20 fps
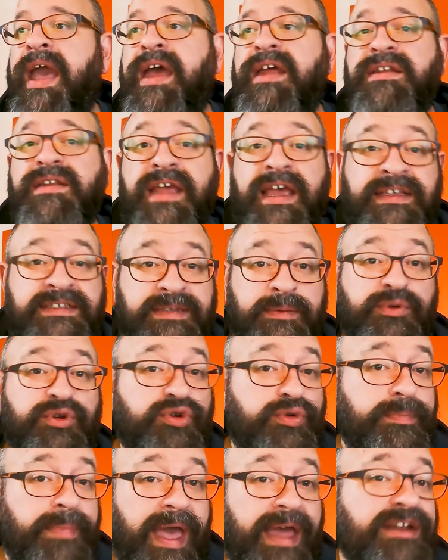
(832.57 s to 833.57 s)
And as
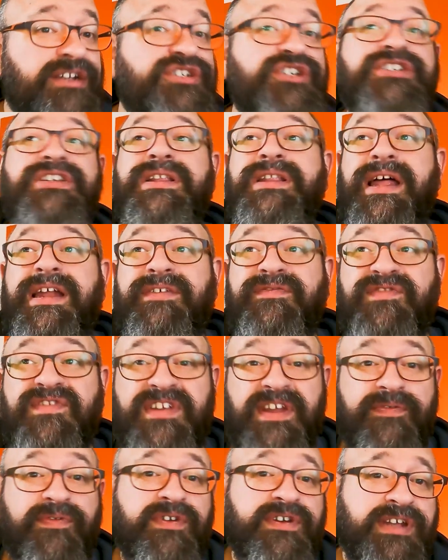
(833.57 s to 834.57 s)
someone who manages a lot
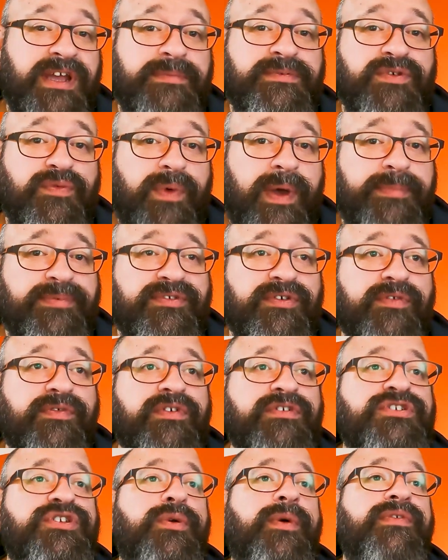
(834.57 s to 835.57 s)
of different types of web
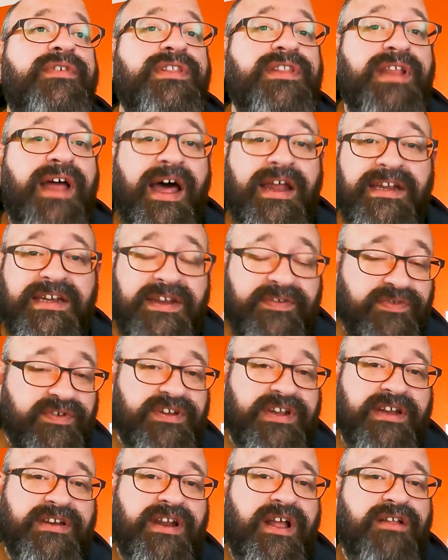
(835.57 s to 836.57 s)
servers, you have a lot of
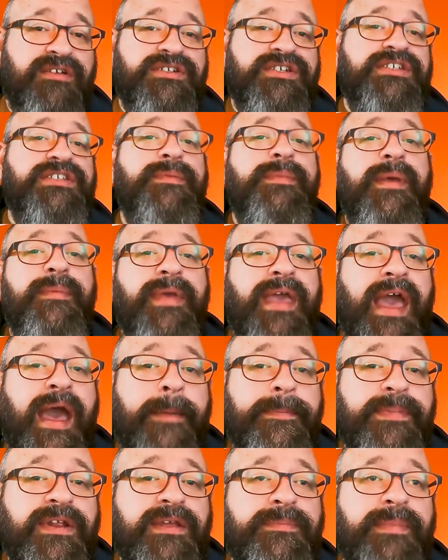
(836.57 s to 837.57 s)
different technologies that may be
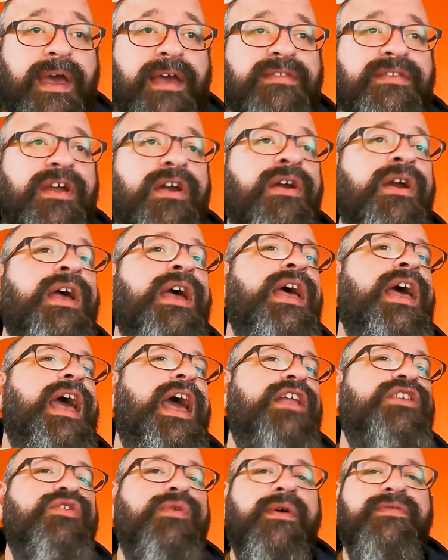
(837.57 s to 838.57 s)
happening back there.
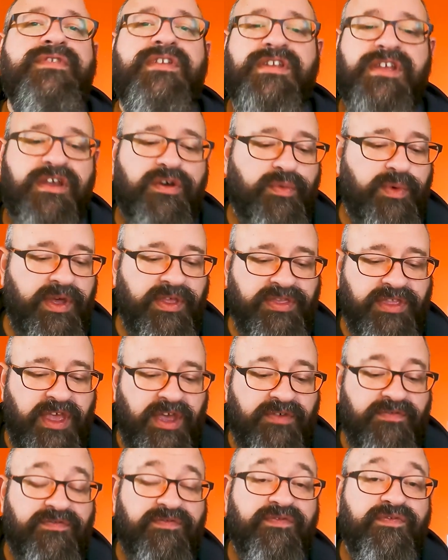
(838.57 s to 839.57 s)
And you have to deal with
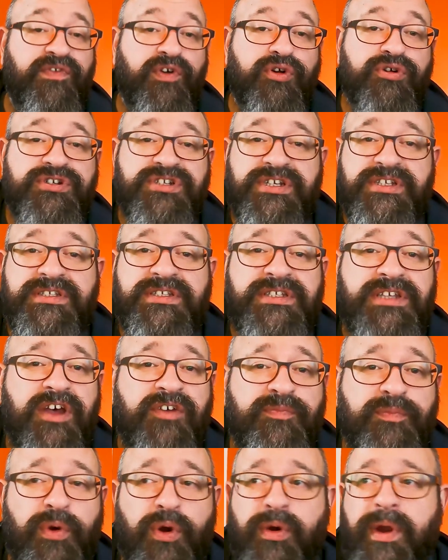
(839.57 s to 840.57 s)
versions
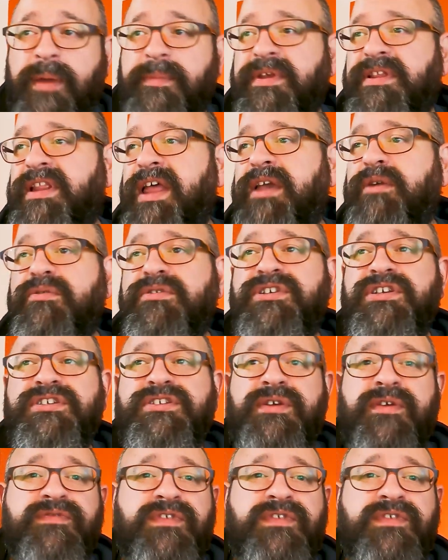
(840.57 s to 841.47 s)
of programming languages.